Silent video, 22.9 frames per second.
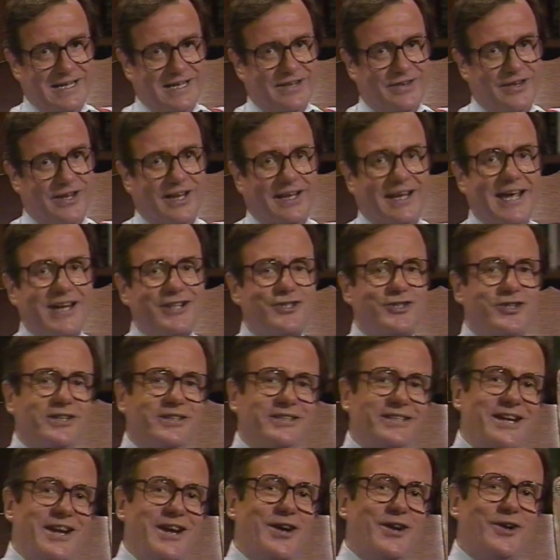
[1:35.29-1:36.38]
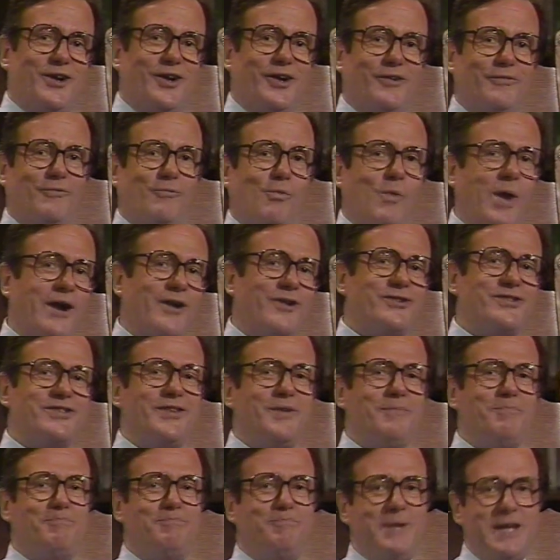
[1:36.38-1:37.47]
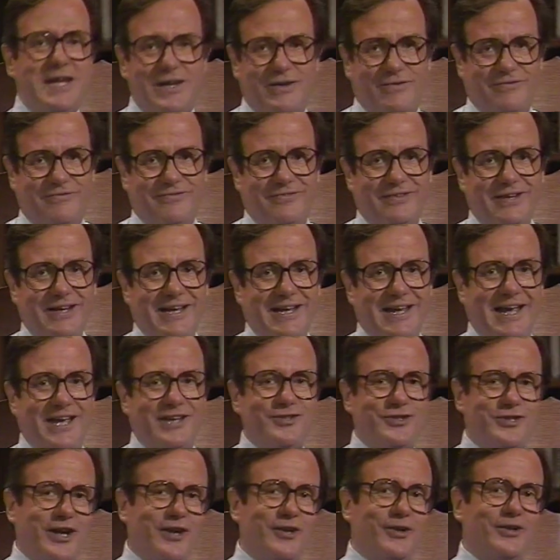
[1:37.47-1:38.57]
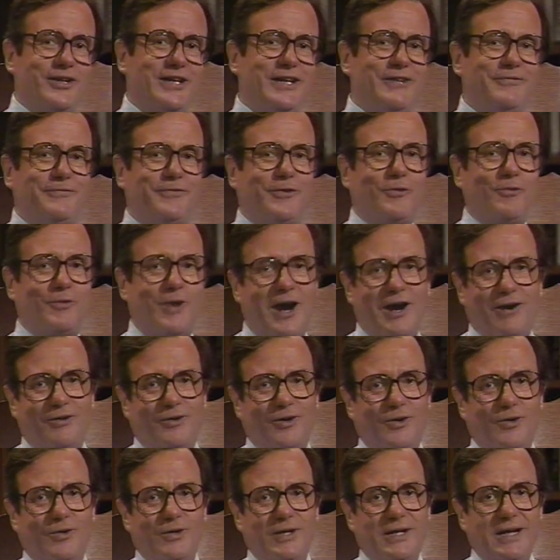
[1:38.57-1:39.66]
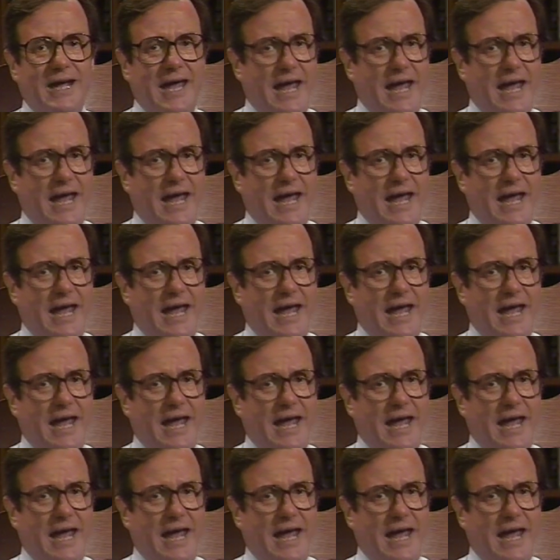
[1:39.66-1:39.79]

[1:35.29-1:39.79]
the election year of Where's the Beef and Geraldine Ferraro,